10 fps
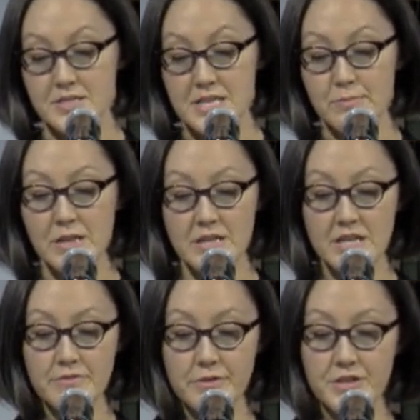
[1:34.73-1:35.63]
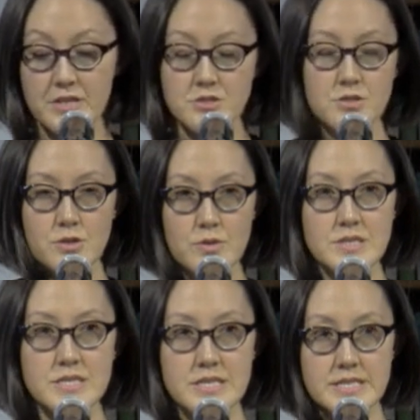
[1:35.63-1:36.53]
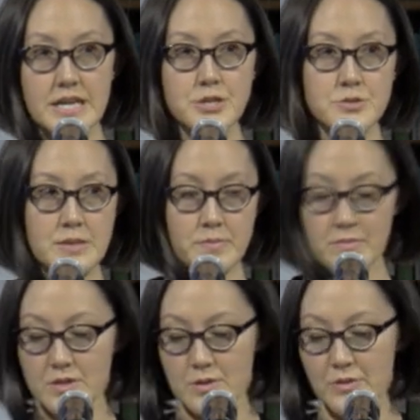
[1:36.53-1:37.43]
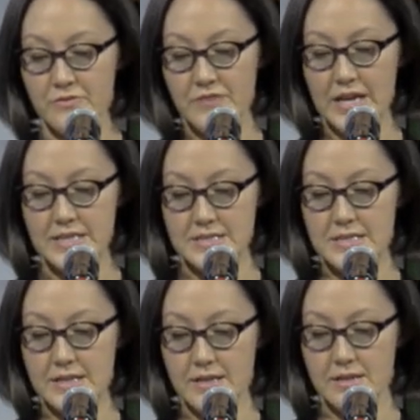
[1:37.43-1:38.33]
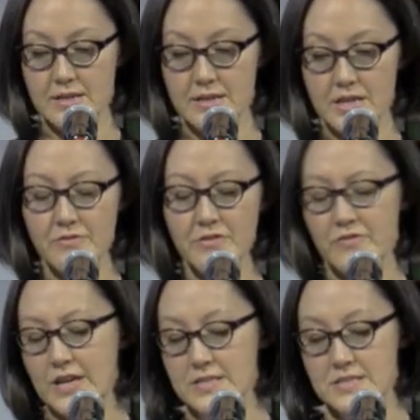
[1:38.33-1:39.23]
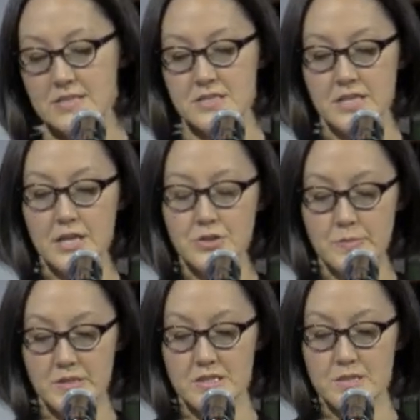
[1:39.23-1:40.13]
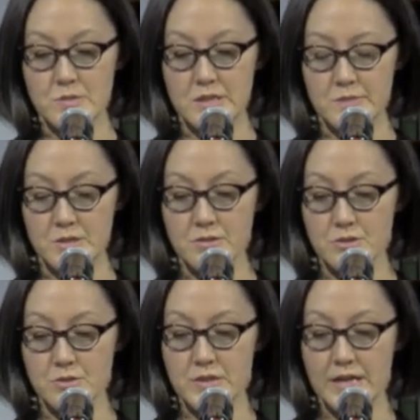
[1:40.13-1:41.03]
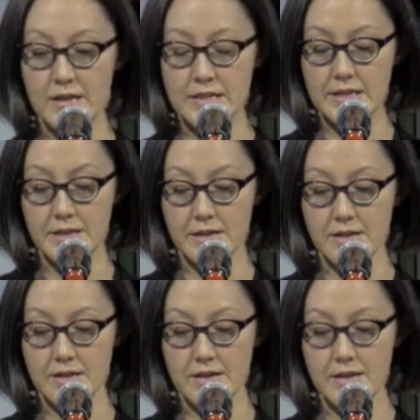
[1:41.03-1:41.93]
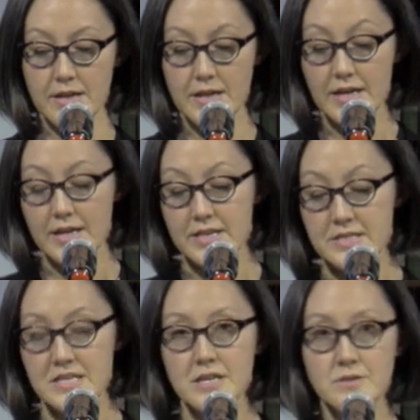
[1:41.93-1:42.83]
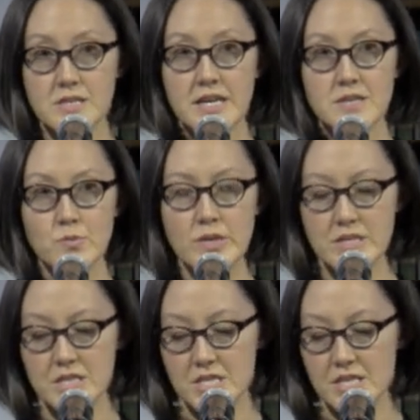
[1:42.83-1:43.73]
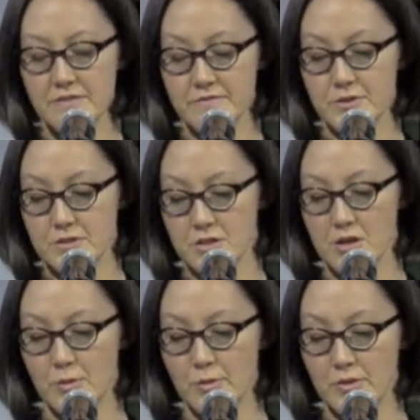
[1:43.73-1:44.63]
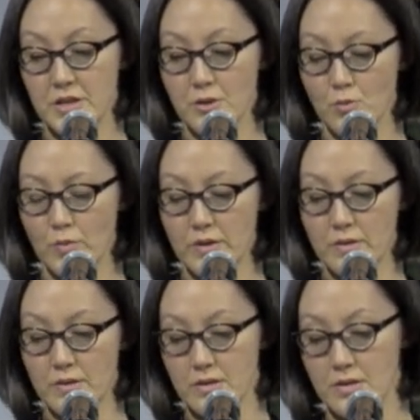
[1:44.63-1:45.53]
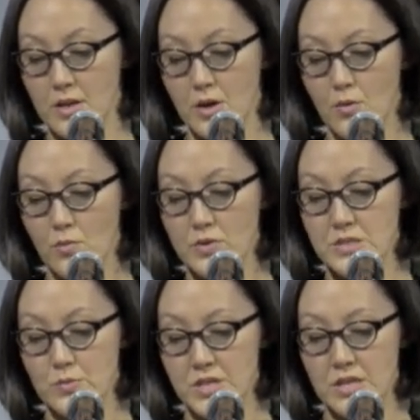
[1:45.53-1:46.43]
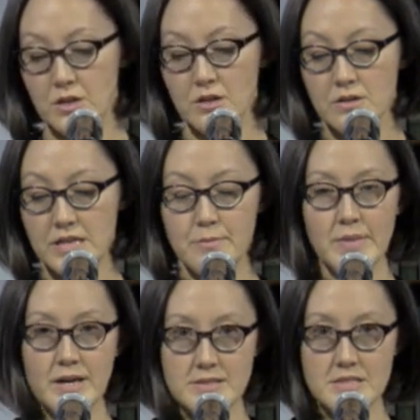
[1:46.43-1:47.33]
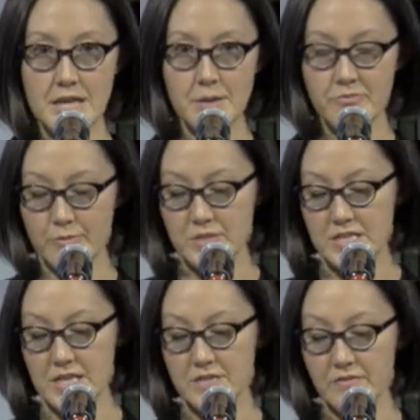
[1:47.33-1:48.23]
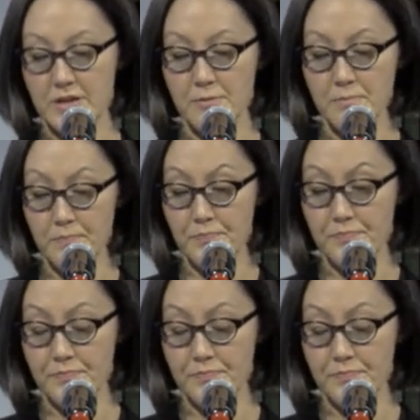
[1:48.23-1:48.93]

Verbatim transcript: Does that mean that evil thoughts are no worse than a daydream, a mere fantasy? Even fantasies and daydreams can sometimes alter reality. In Seo's case, when did she first harbor ill will? Was it when she heard that man's name from Detective Kim?